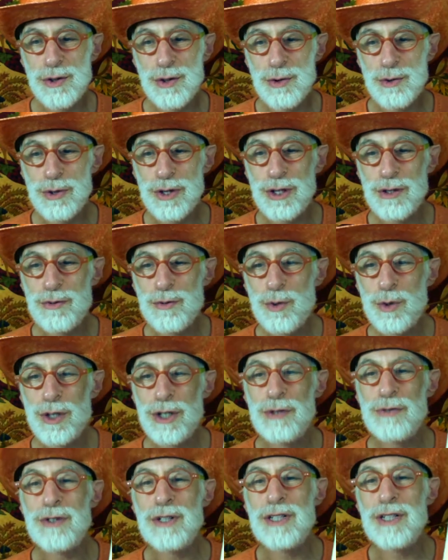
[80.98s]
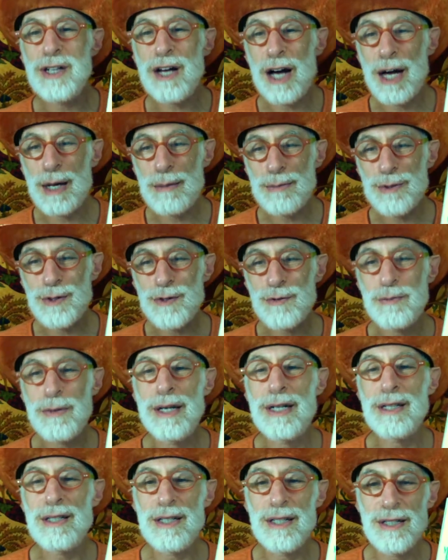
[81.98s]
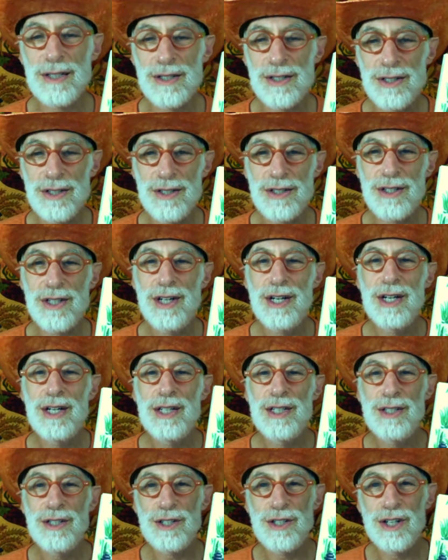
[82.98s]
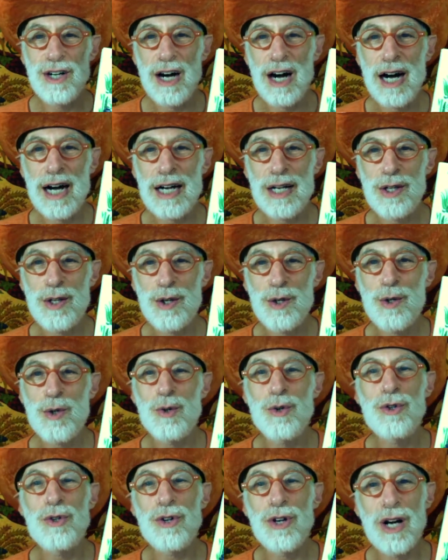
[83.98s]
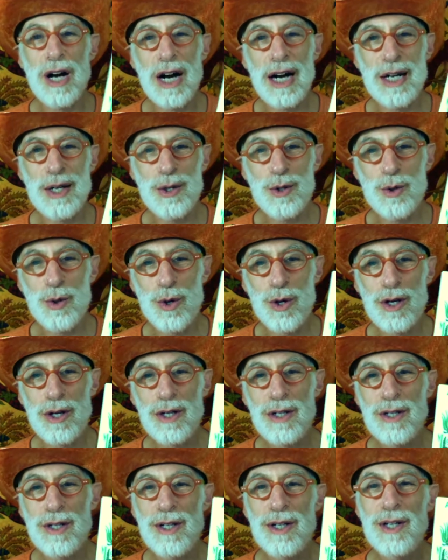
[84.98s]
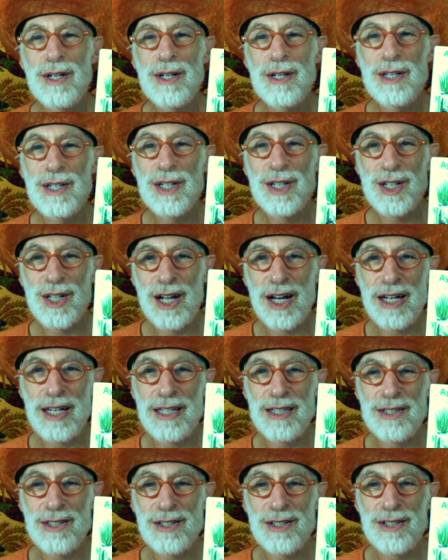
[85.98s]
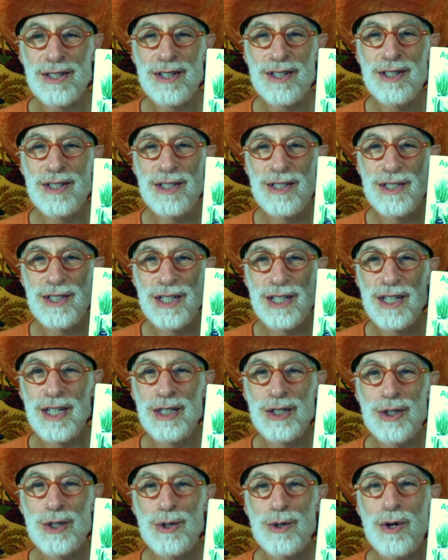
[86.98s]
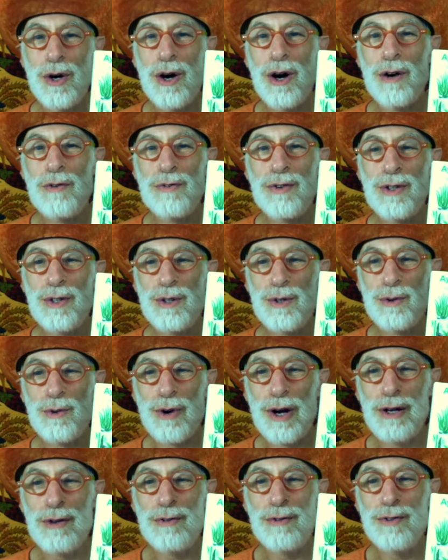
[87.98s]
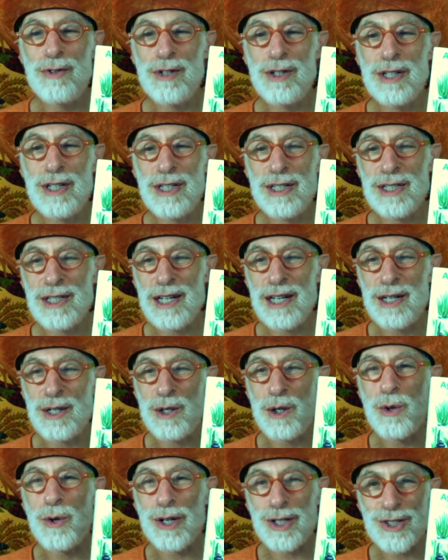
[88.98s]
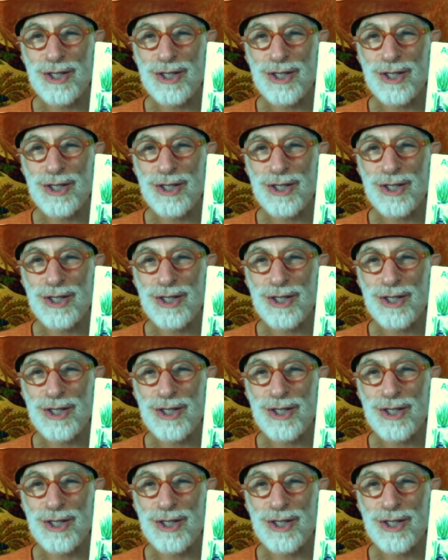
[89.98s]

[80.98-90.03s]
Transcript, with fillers: 3 or 4 different types of meditations to guide you, to guide your clients, to get you off on the right foot. It's like a quick